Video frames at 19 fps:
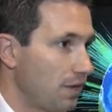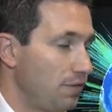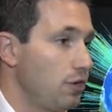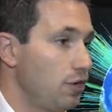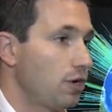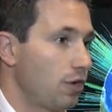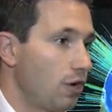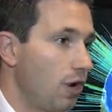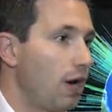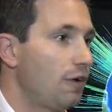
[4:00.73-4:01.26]
if you
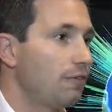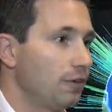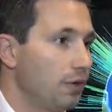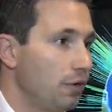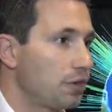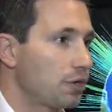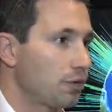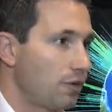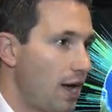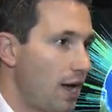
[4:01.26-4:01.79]
can
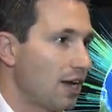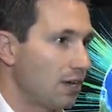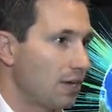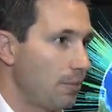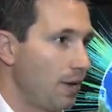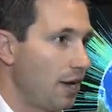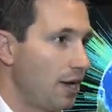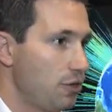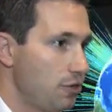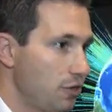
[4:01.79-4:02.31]
offload through
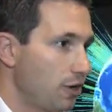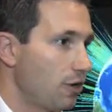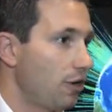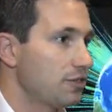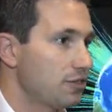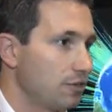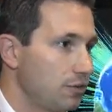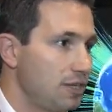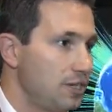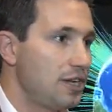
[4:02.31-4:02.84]
Akamai, you can
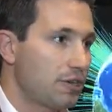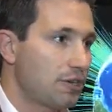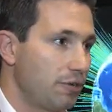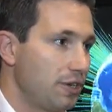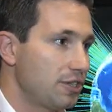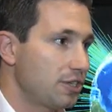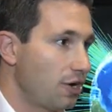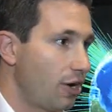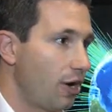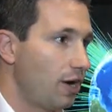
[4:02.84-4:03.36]
also
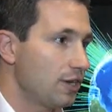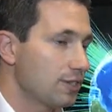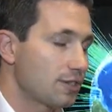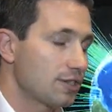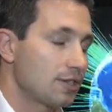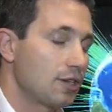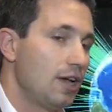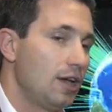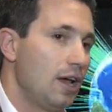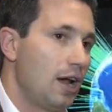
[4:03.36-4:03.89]
decrease
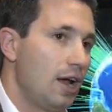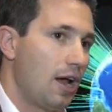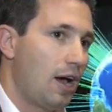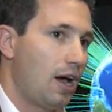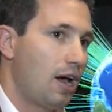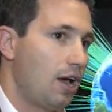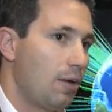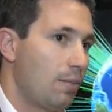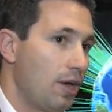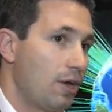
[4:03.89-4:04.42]
costs.
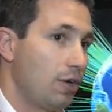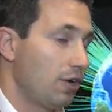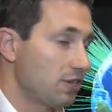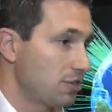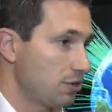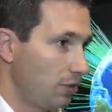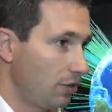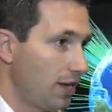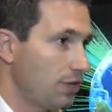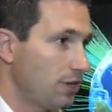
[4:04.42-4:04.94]
And
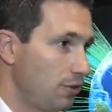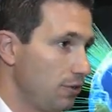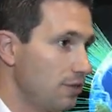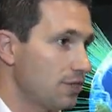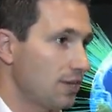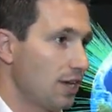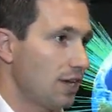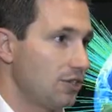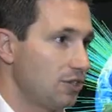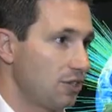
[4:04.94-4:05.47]
also, like you
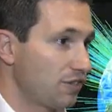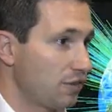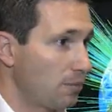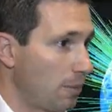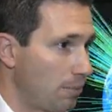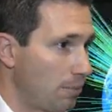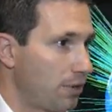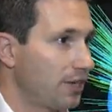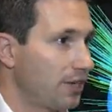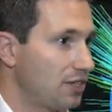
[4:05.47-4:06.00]
said, just from
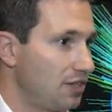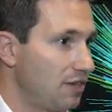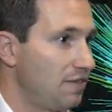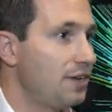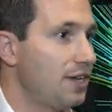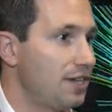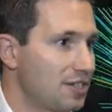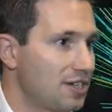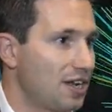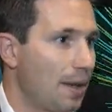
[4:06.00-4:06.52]
a
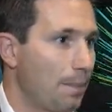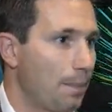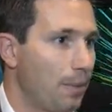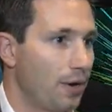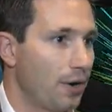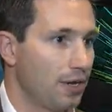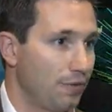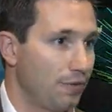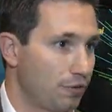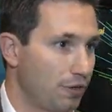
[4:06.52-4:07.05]
productivity
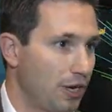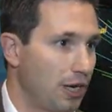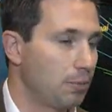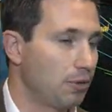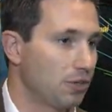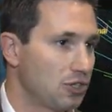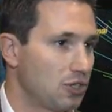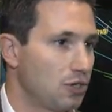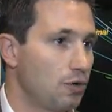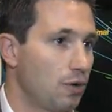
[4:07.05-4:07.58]
standpoint, if we're
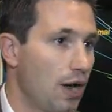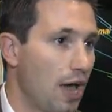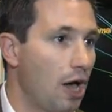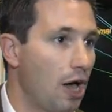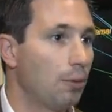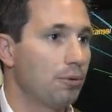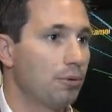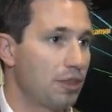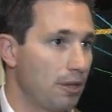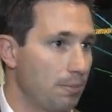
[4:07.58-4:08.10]
able to
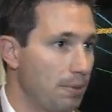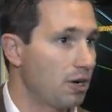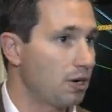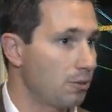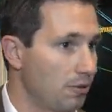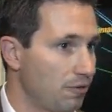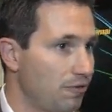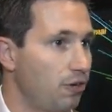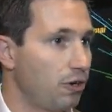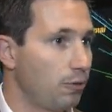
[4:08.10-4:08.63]
help with a better
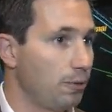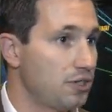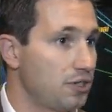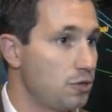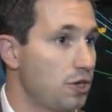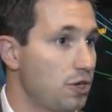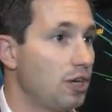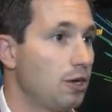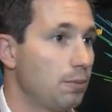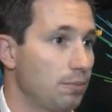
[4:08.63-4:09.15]
performance,
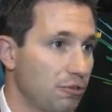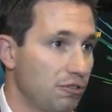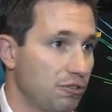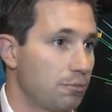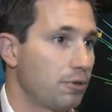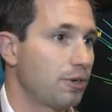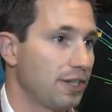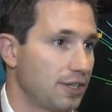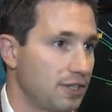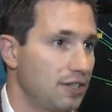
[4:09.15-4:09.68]
you can improve
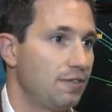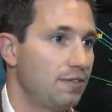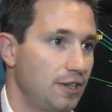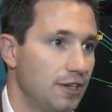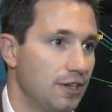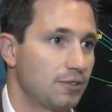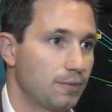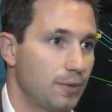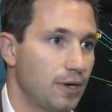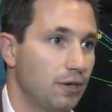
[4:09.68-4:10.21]
productivity
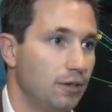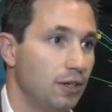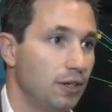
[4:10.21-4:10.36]
as well.